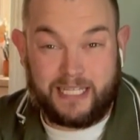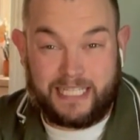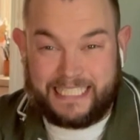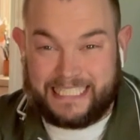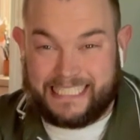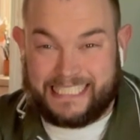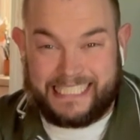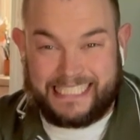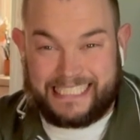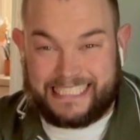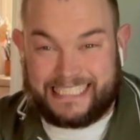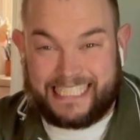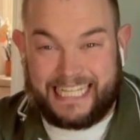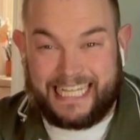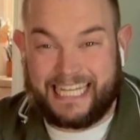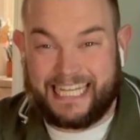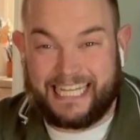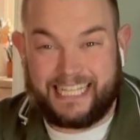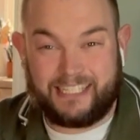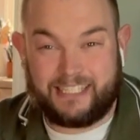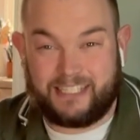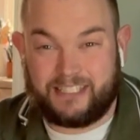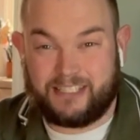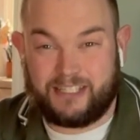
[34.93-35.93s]

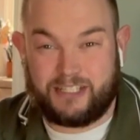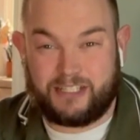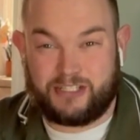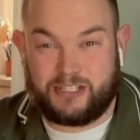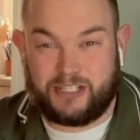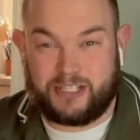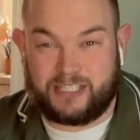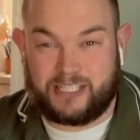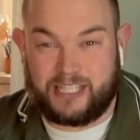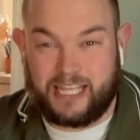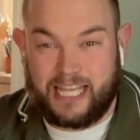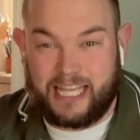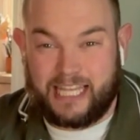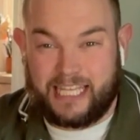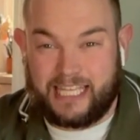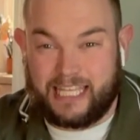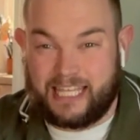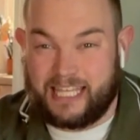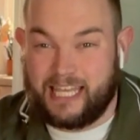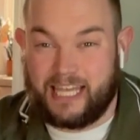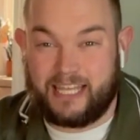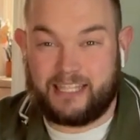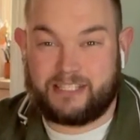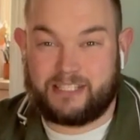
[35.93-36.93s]
designed to just
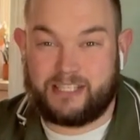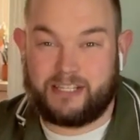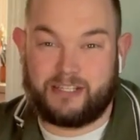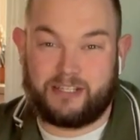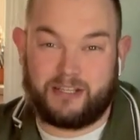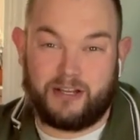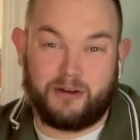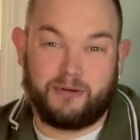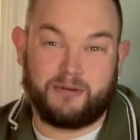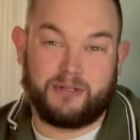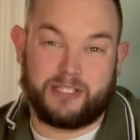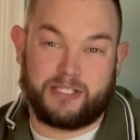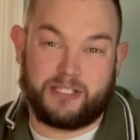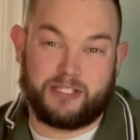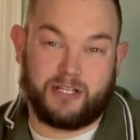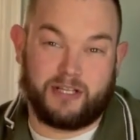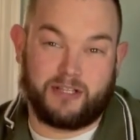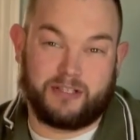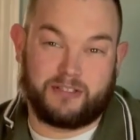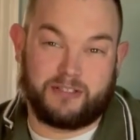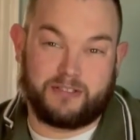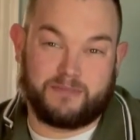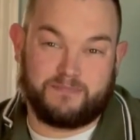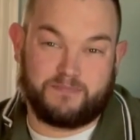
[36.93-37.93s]
get to know each
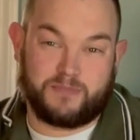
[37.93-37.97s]
other,